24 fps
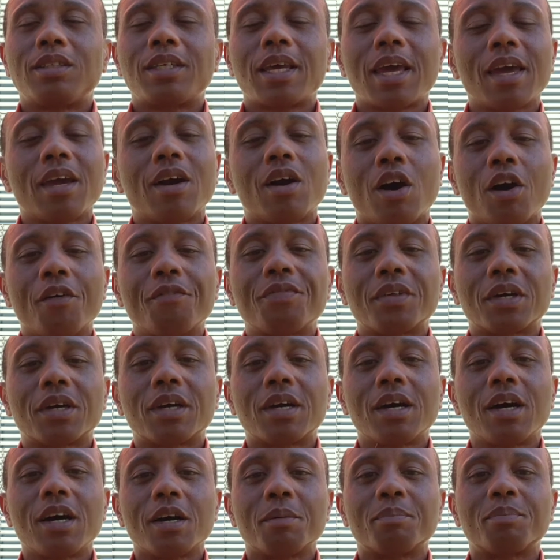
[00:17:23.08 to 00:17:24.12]
take off the
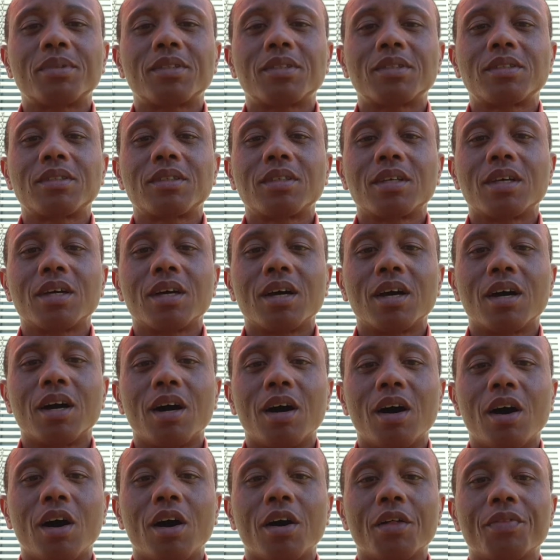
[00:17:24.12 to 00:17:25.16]
cups
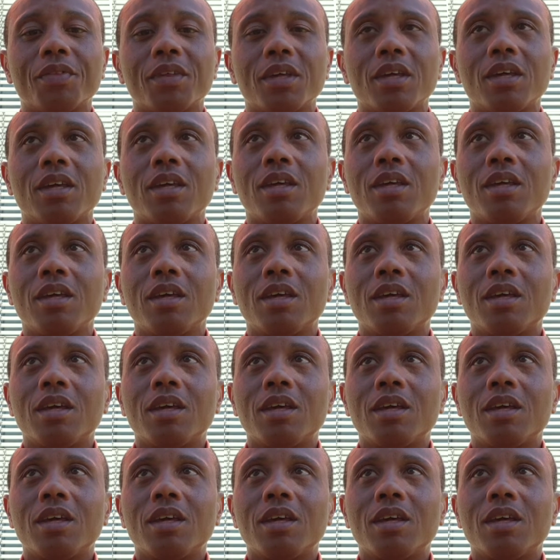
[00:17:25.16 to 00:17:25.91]
on the